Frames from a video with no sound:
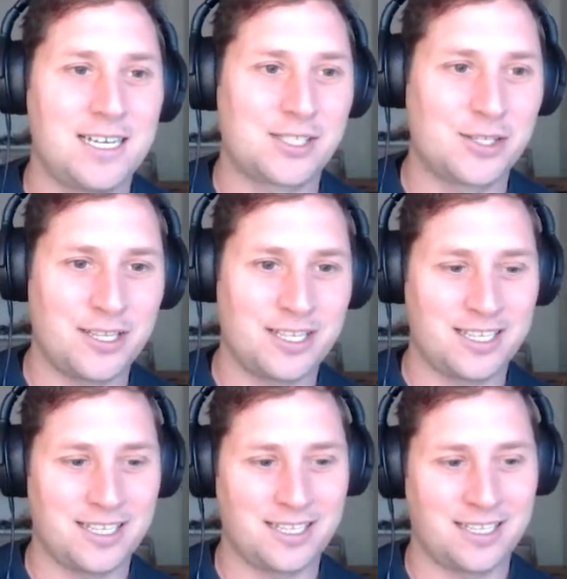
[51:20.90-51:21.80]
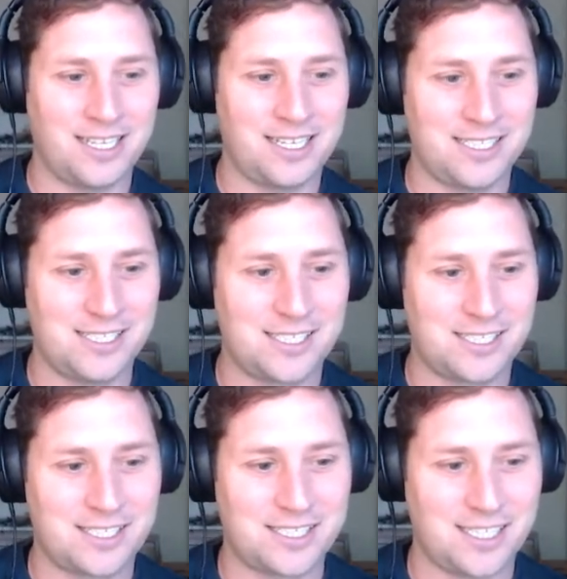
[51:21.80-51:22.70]
So that
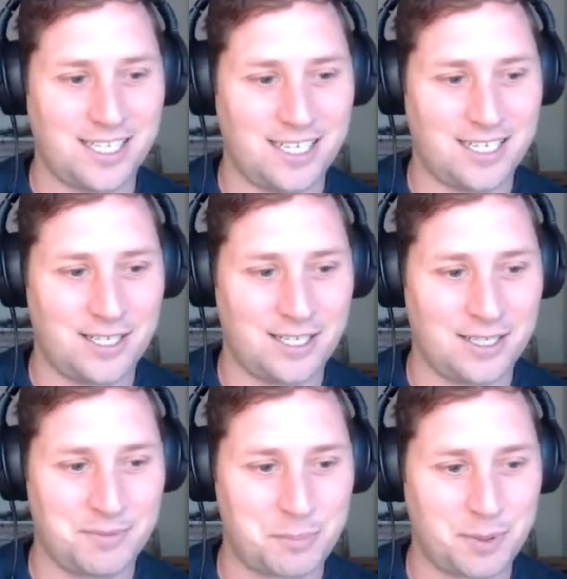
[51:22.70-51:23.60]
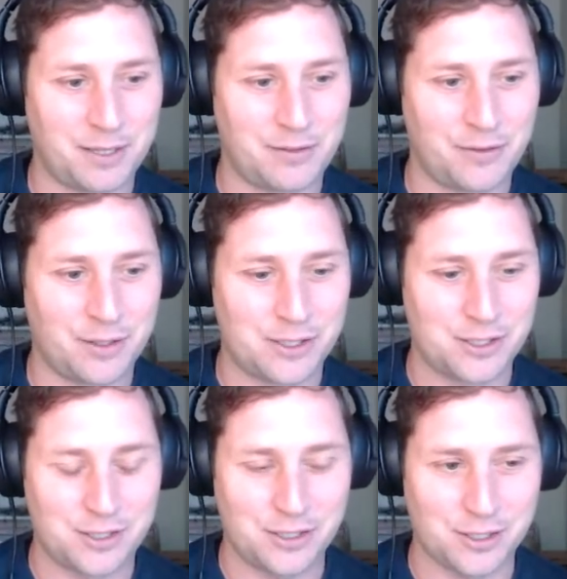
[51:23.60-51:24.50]
is breadth first
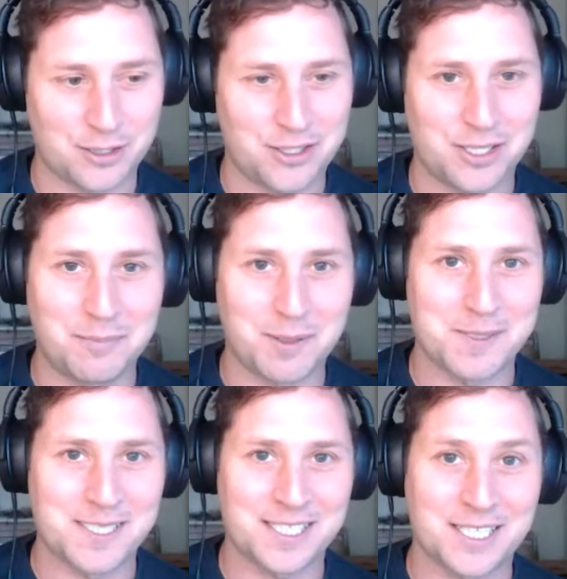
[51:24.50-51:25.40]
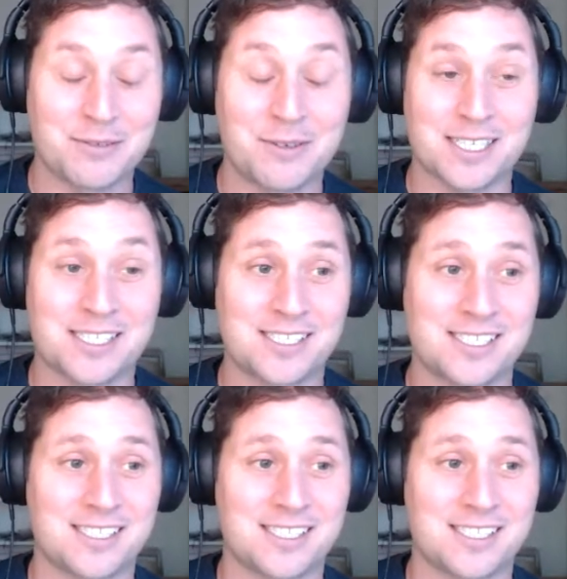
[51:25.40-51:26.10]
search implemented in Rust.